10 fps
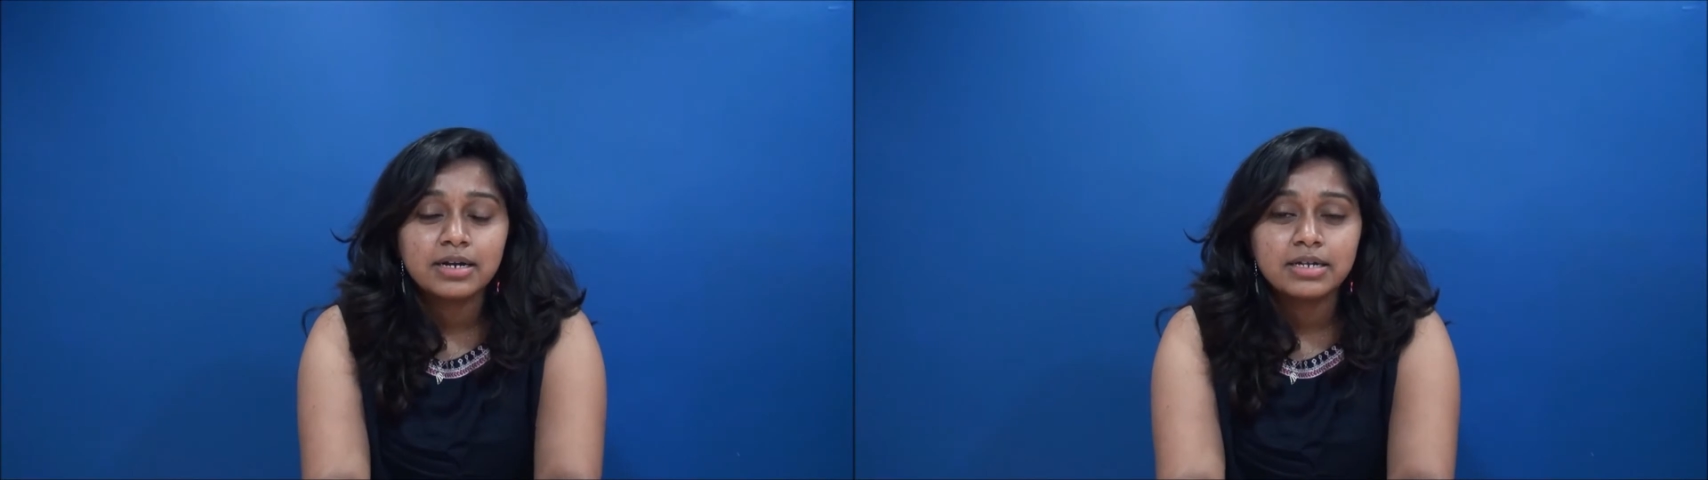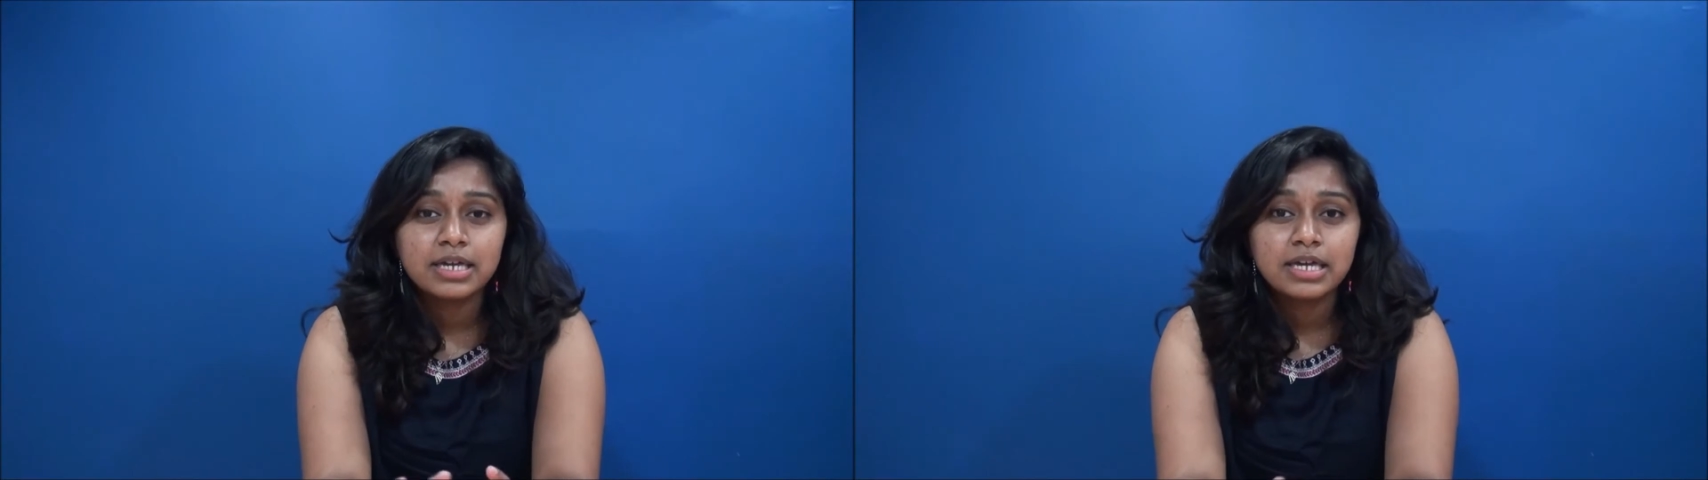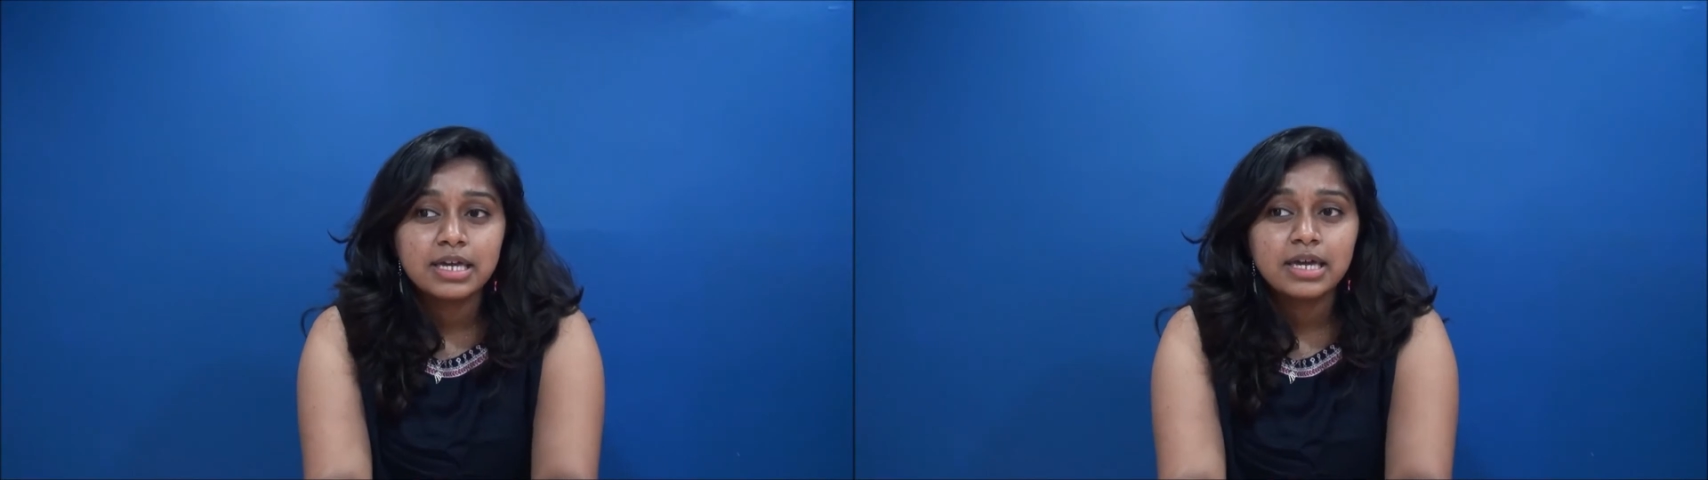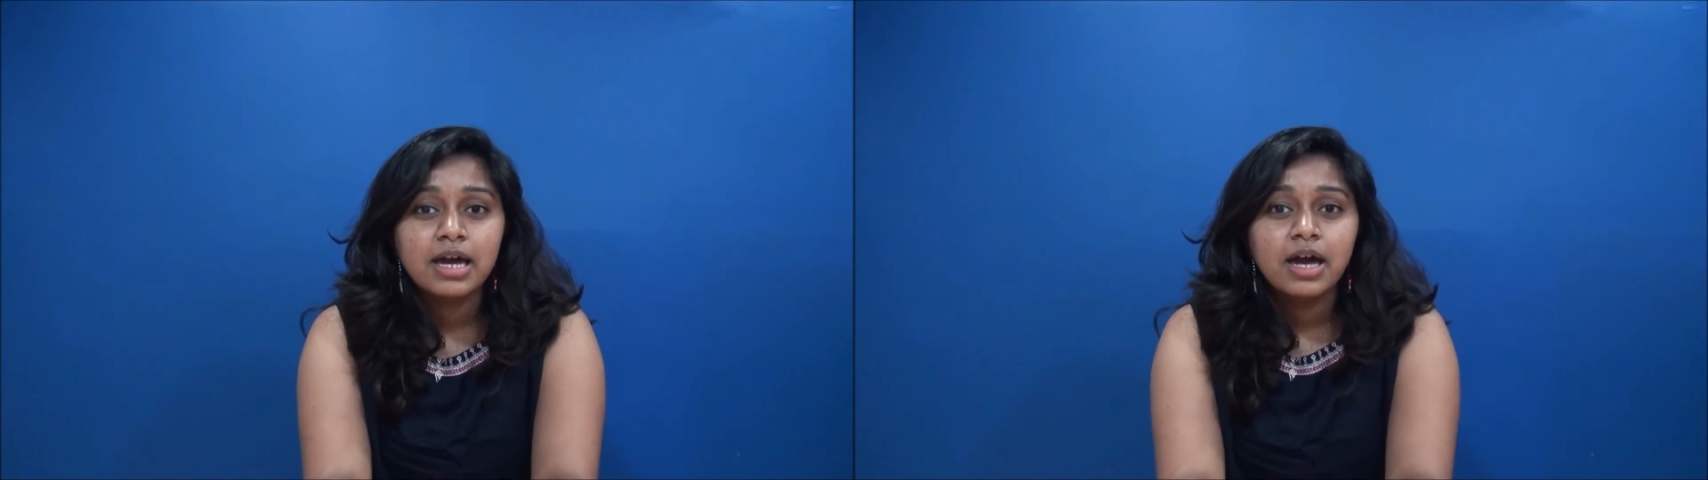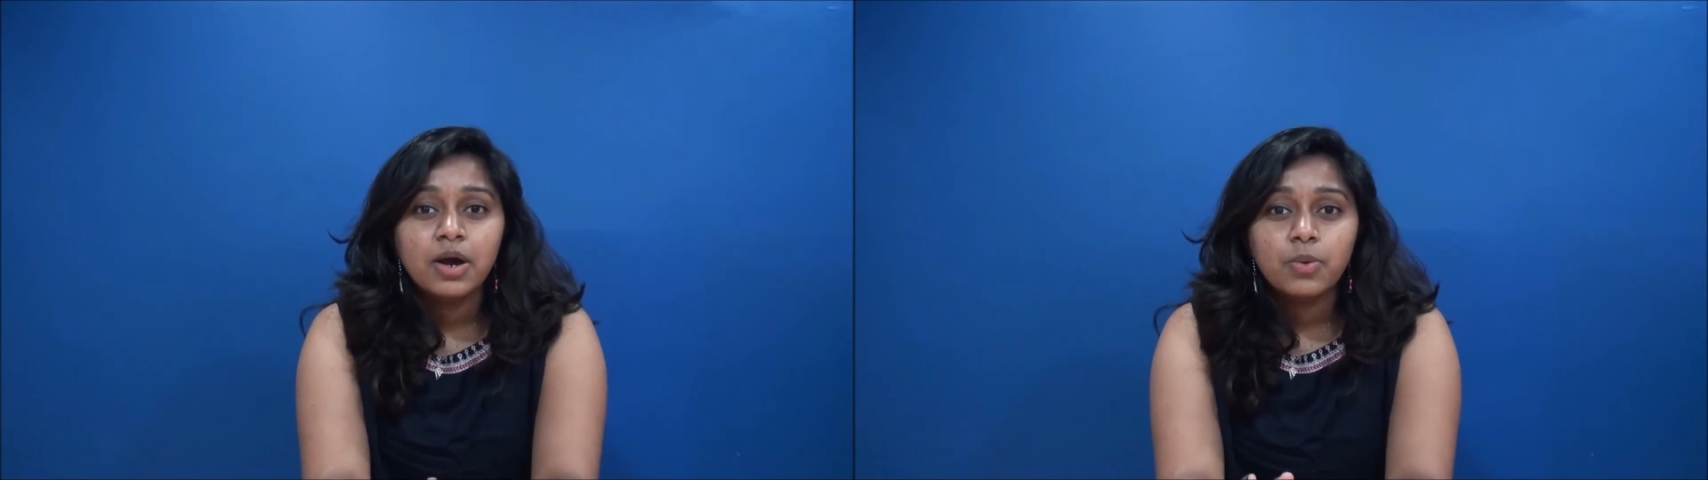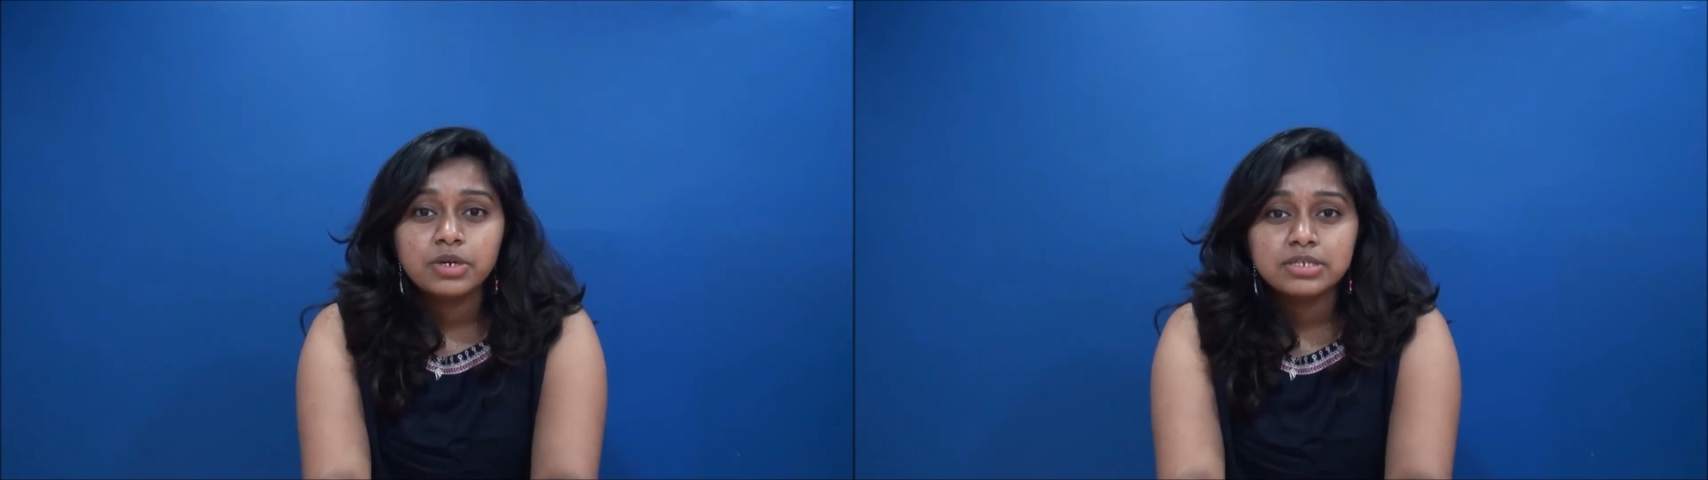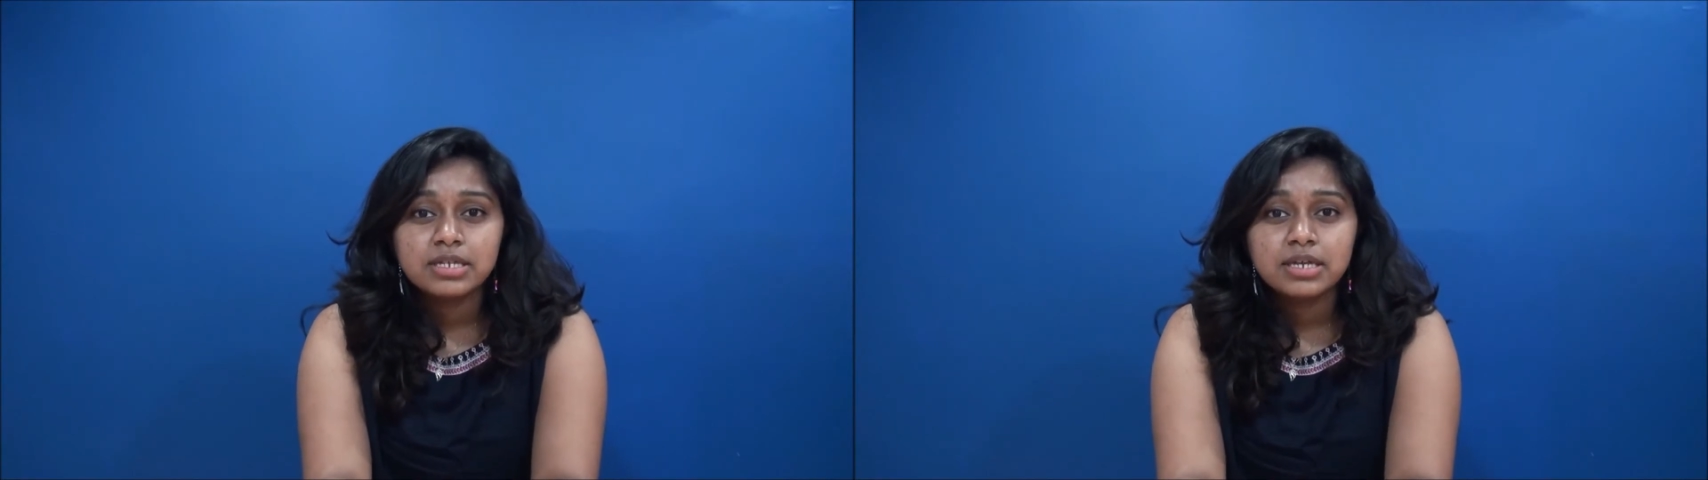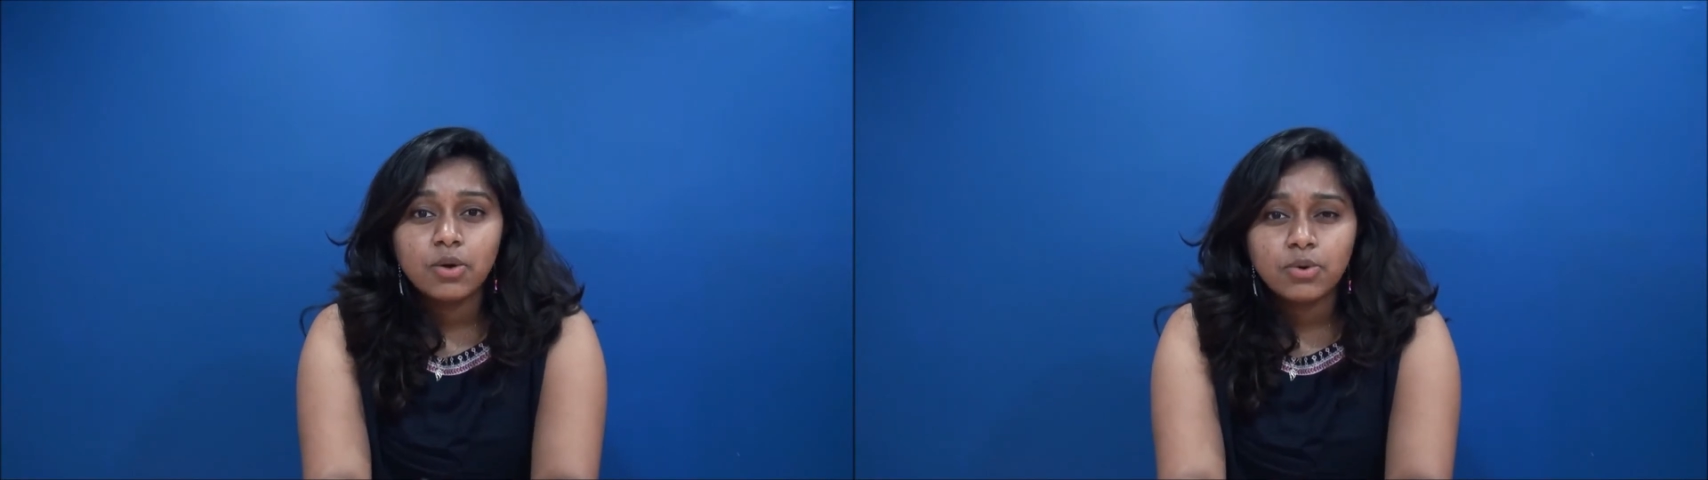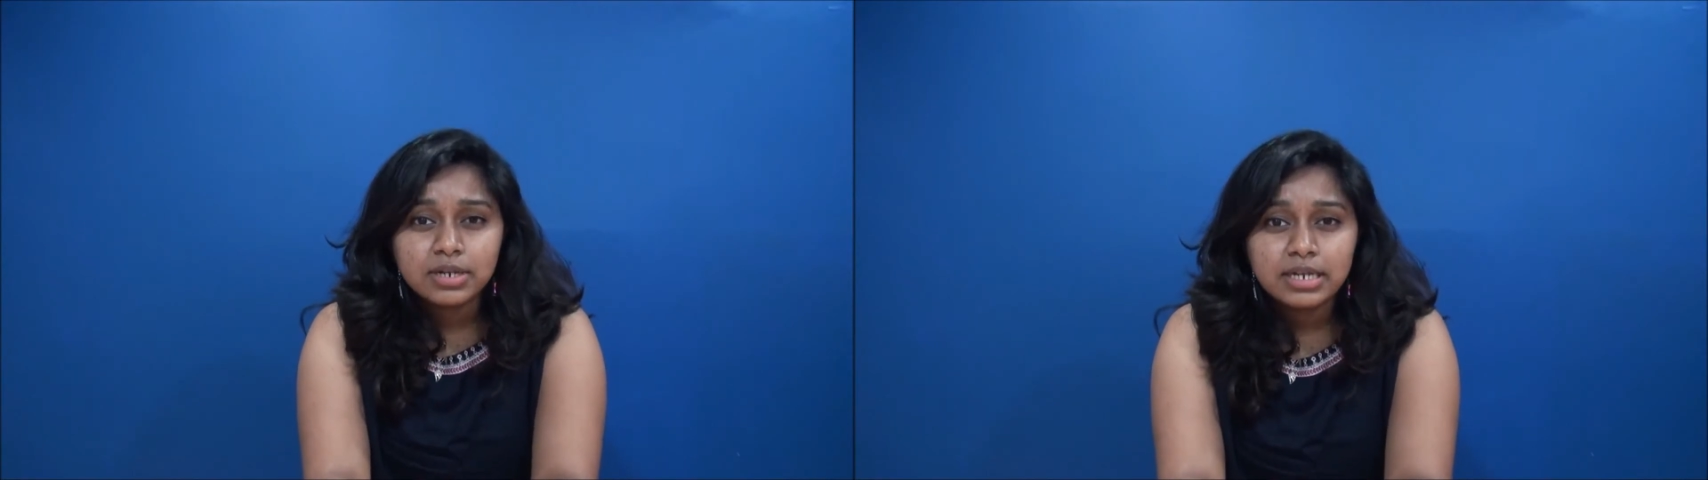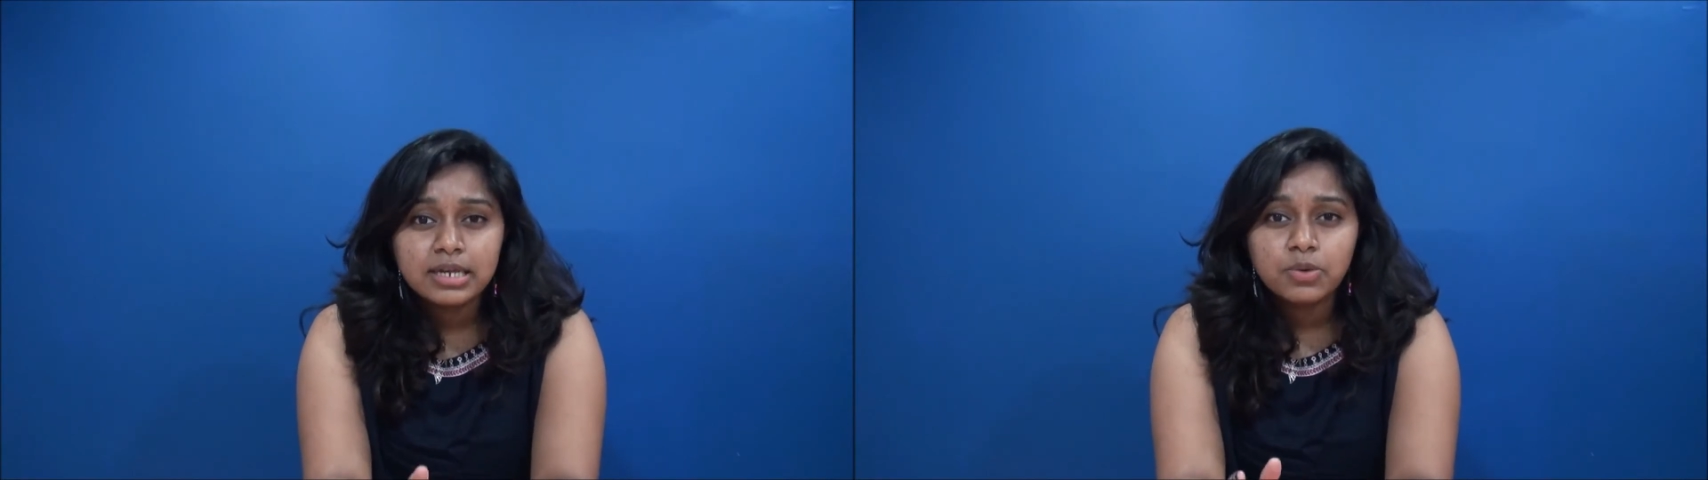he was the
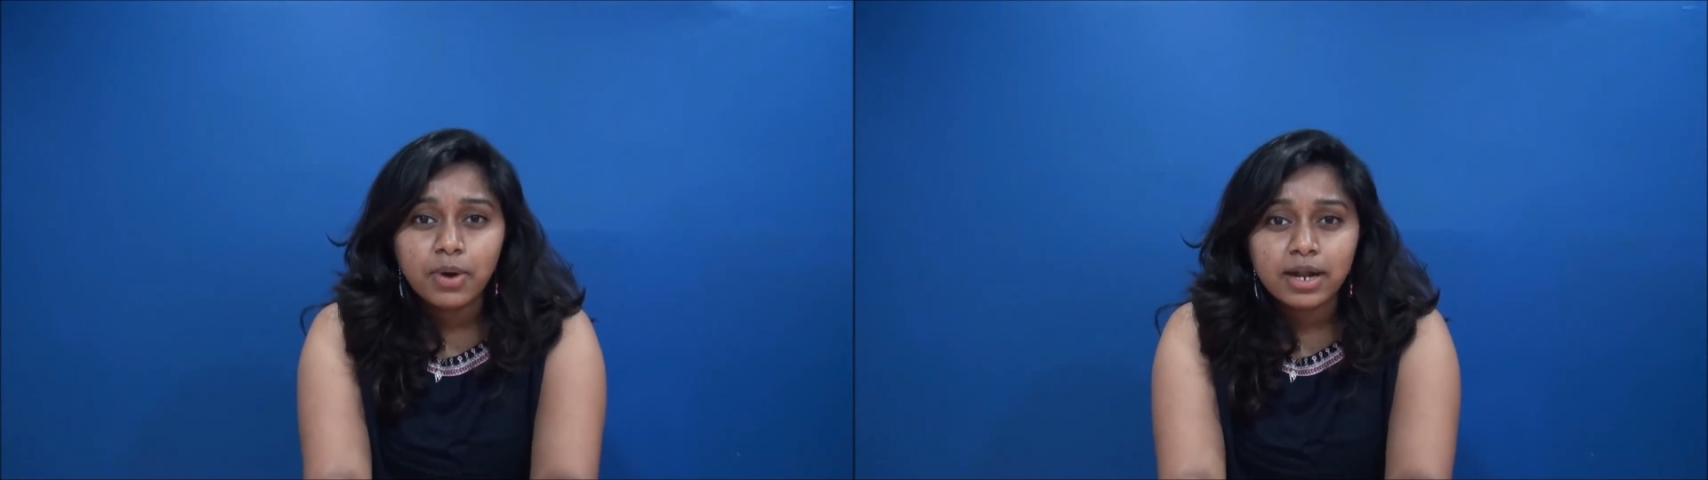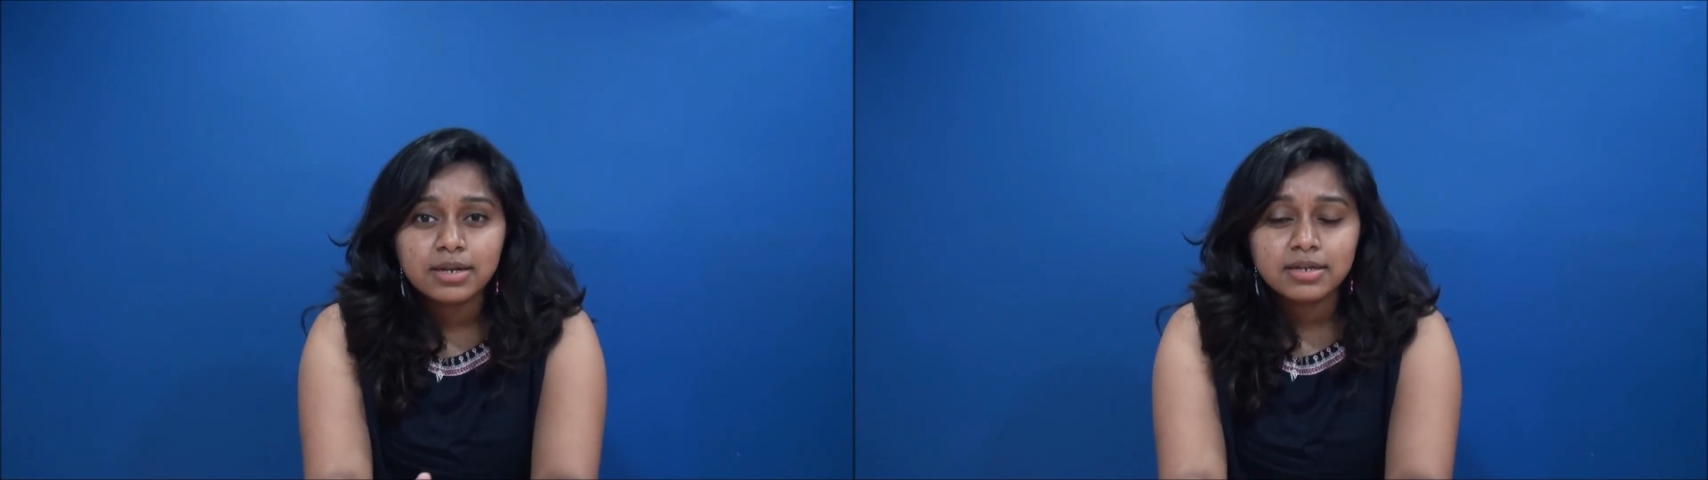only one